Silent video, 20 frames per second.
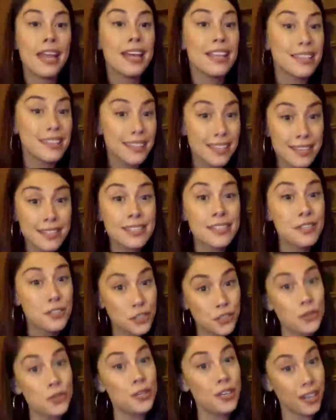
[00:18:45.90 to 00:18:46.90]
Listen
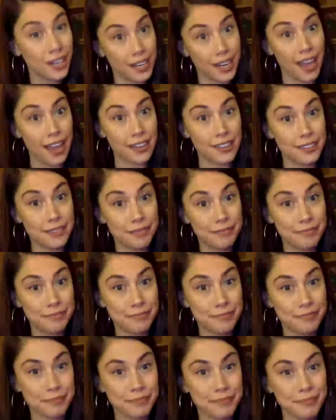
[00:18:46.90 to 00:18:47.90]
to your gut.
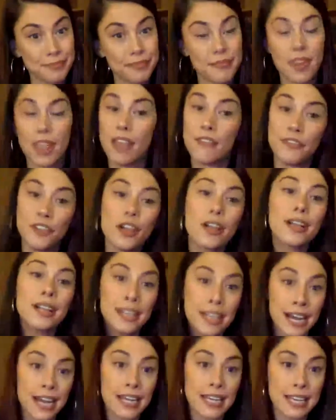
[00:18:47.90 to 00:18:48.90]
If your
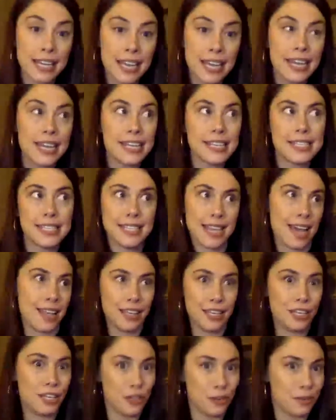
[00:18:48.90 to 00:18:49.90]
gut is
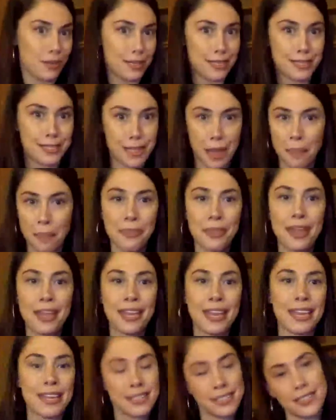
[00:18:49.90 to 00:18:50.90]
telling you that something
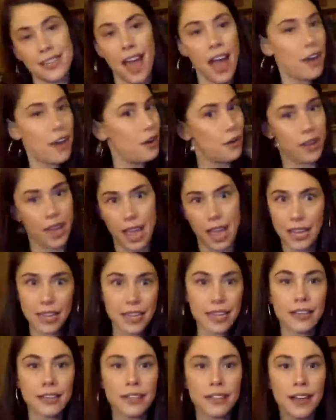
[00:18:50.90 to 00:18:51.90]
is not okay
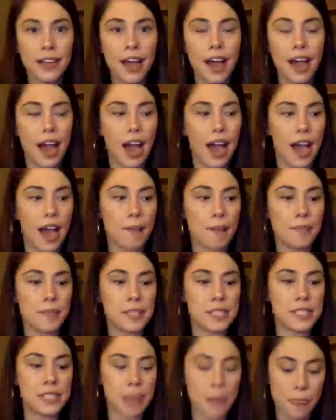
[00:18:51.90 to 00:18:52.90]
here,
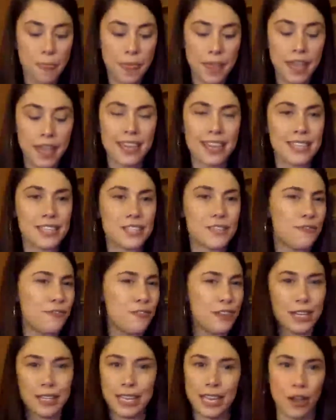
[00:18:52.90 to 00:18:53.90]
something is
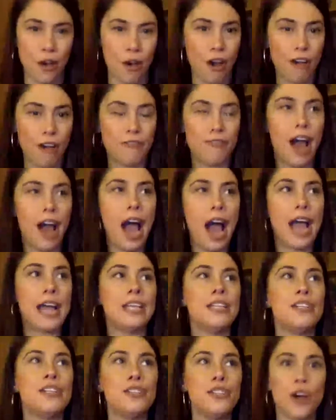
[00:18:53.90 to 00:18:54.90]
feeling off, I
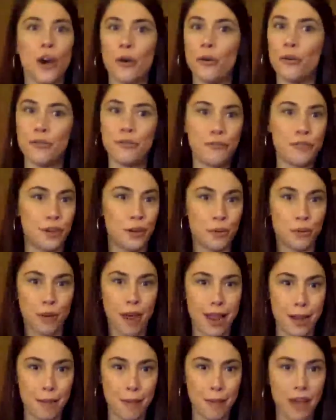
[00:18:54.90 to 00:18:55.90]
don't feel
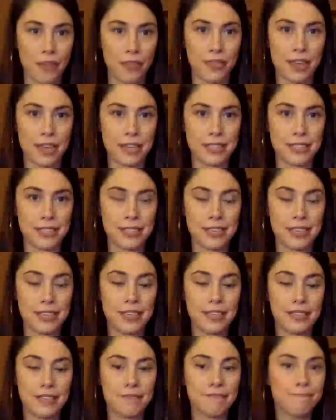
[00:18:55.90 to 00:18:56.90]
right about this,
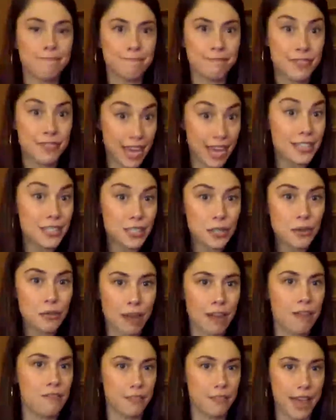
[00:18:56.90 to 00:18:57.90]
that's a
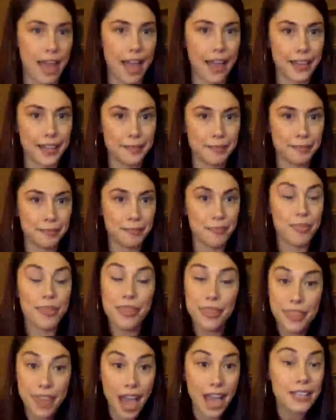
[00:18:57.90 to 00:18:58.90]
red flag.
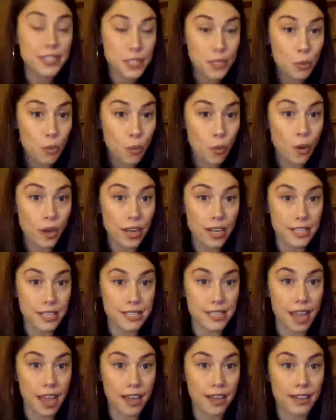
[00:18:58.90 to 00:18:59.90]
That's a warning
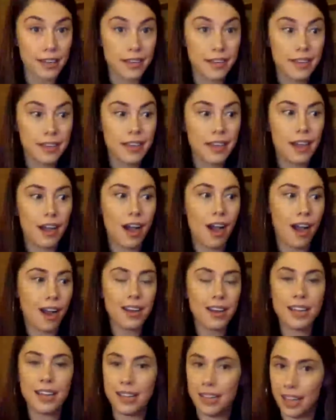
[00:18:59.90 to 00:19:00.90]
sign.
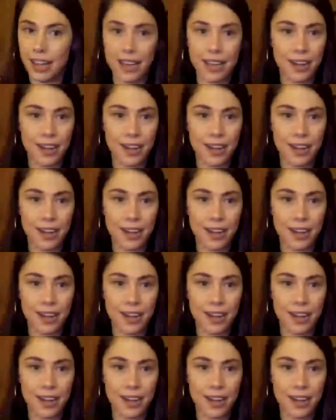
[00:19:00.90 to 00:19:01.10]
Our gut,